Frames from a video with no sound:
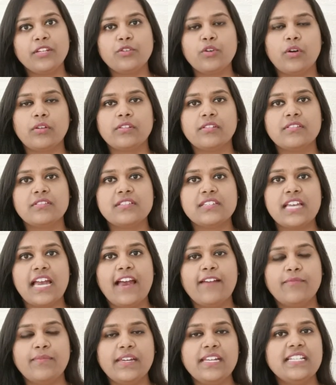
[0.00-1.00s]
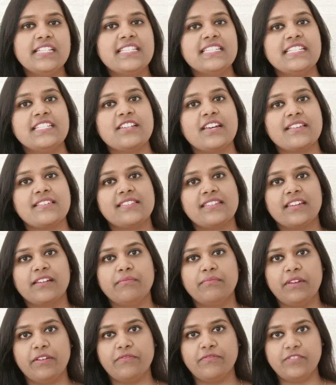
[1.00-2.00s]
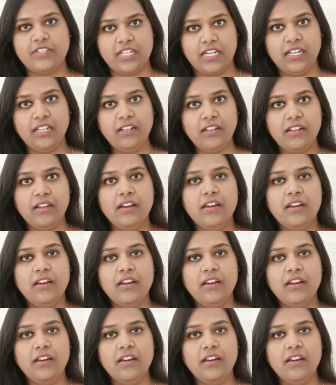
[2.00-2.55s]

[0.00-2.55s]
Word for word: doctors have been suggesting Meftal